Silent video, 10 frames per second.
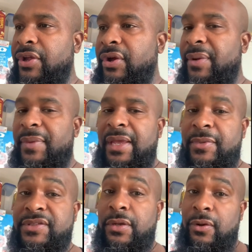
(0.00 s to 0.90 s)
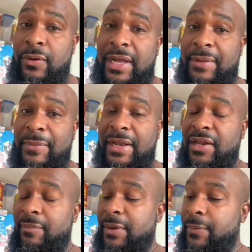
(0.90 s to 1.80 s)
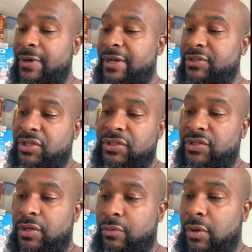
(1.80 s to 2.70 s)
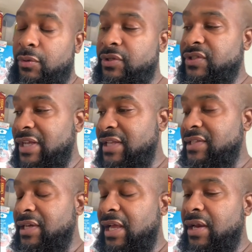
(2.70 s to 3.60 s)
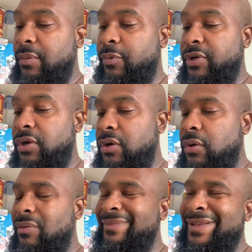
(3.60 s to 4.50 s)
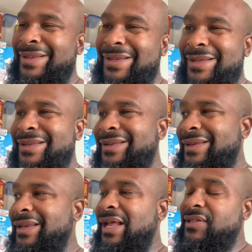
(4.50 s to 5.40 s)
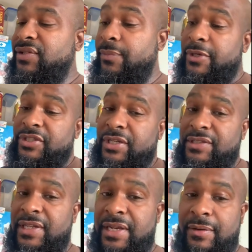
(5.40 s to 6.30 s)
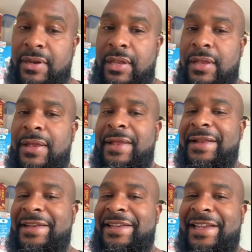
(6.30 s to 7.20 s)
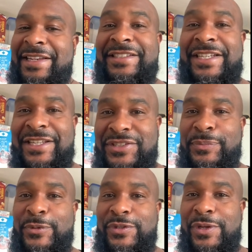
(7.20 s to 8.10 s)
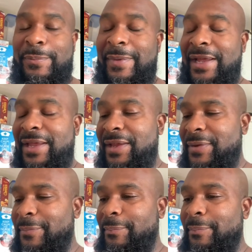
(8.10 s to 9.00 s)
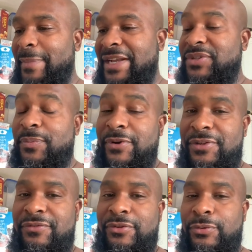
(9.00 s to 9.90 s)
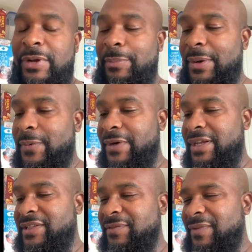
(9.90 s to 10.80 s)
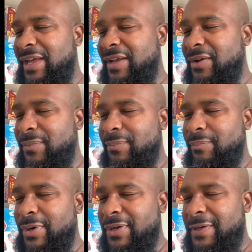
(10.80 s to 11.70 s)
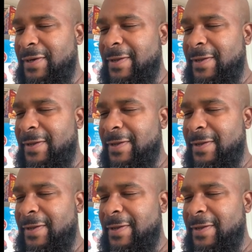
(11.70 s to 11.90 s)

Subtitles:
going to be able to look at any of my predictions on how the starting lineup would go? Not so much, because I didn't get the chance to put up my match preview and my predictive lineup. But